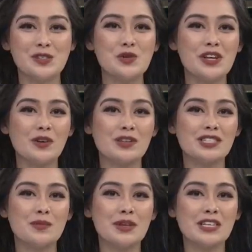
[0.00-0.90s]
The two younger
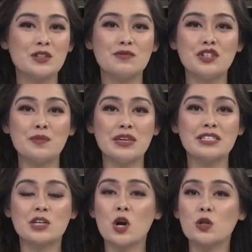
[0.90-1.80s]
siblings of gymnast
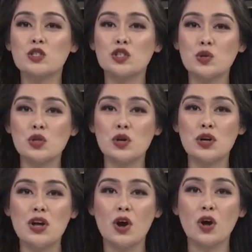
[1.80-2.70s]
Carlos Yulo
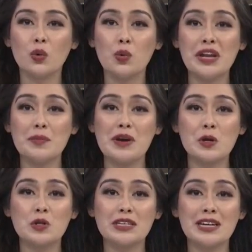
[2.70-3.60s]
are winning
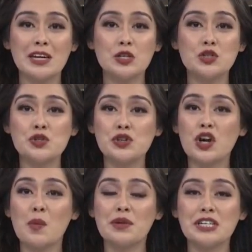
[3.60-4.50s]
medals in a junior
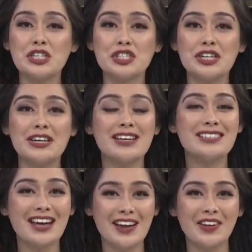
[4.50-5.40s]
competition in
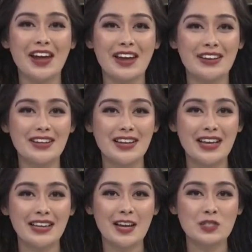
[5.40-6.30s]
Thailand.
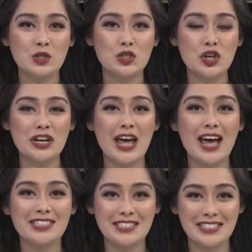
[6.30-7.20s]
Kason Chan
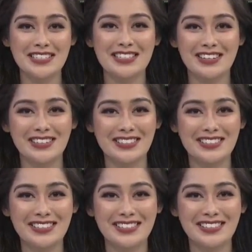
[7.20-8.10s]
has the details.